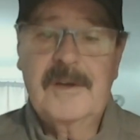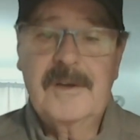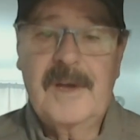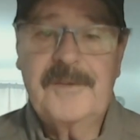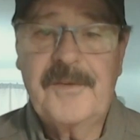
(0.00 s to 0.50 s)

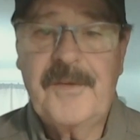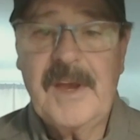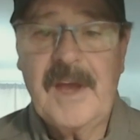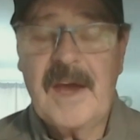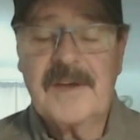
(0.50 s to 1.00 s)
That's the
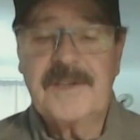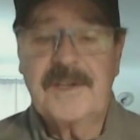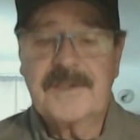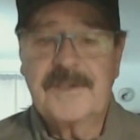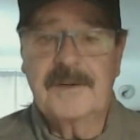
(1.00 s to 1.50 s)
thing.
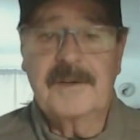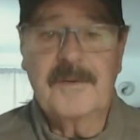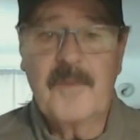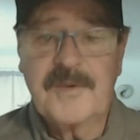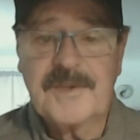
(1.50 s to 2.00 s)
Access to
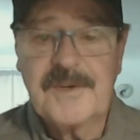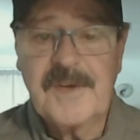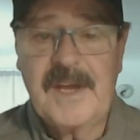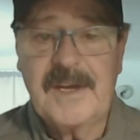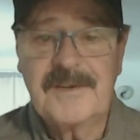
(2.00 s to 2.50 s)
Moses
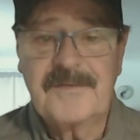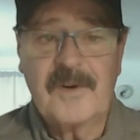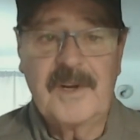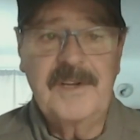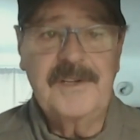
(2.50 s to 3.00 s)
Lake is
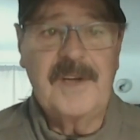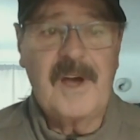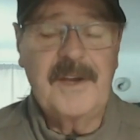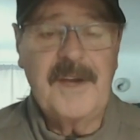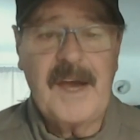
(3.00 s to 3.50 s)
very easy.
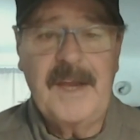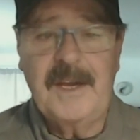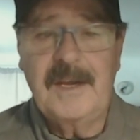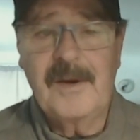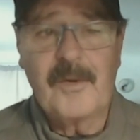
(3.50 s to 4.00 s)

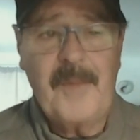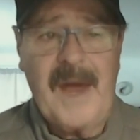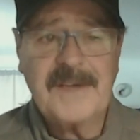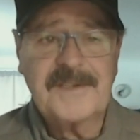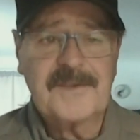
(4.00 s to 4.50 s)
I-90, you know,
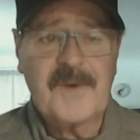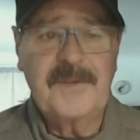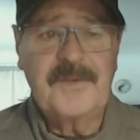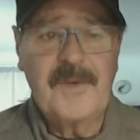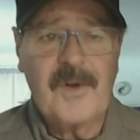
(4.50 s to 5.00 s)
passes
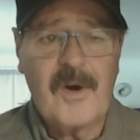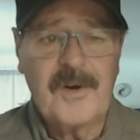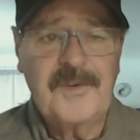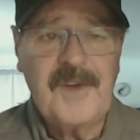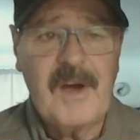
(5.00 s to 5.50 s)
right through the
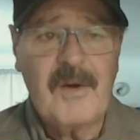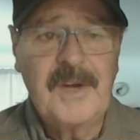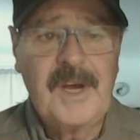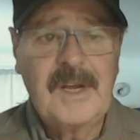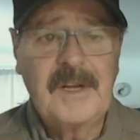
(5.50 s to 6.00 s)
heart of town.
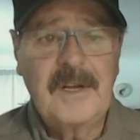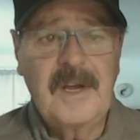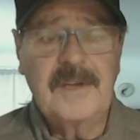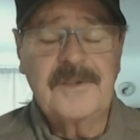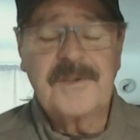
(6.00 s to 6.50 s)

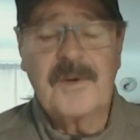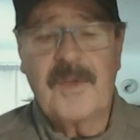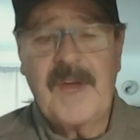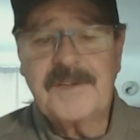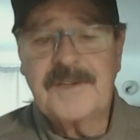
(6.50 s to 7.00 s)
And
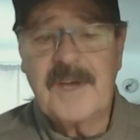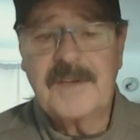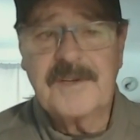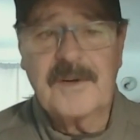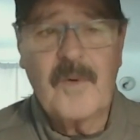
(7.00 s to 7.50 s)
so that's
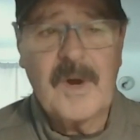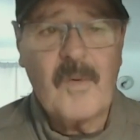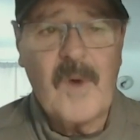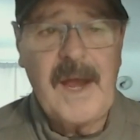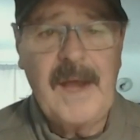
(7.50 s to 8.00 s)
a
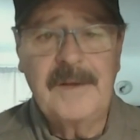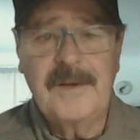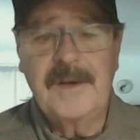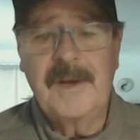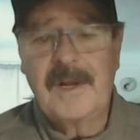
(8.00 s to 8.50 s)
quick way. And
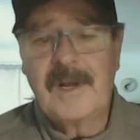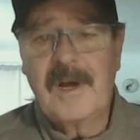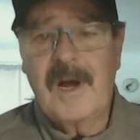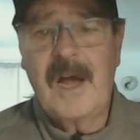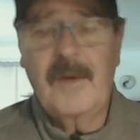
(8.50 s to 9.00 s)
then
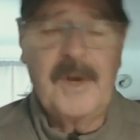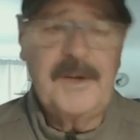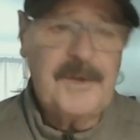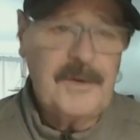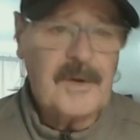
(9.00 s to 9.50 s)

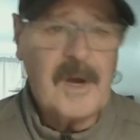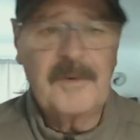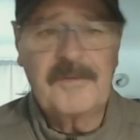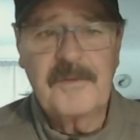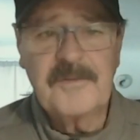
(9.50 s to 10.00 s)
Highway 2
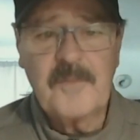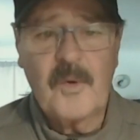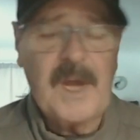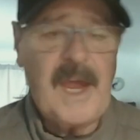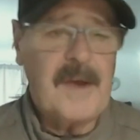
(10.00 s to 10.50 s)
coming from
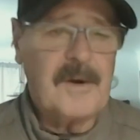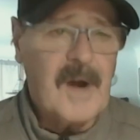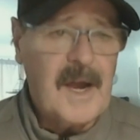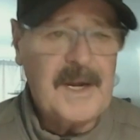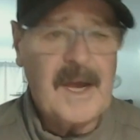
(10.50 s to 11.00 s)
Spokane,
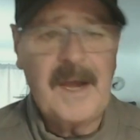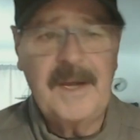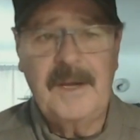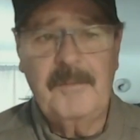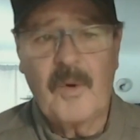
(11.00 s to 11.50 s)
or
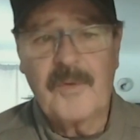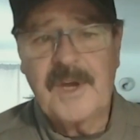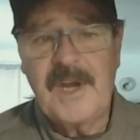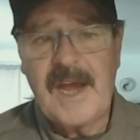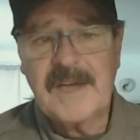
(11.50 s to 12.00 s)
I-90, both
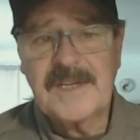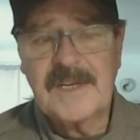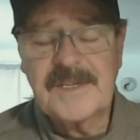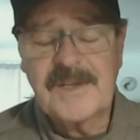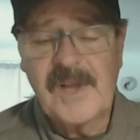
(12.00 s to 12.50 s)
can
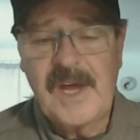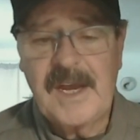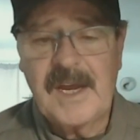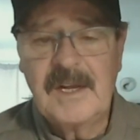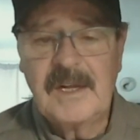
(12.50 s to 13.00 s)
access the lake.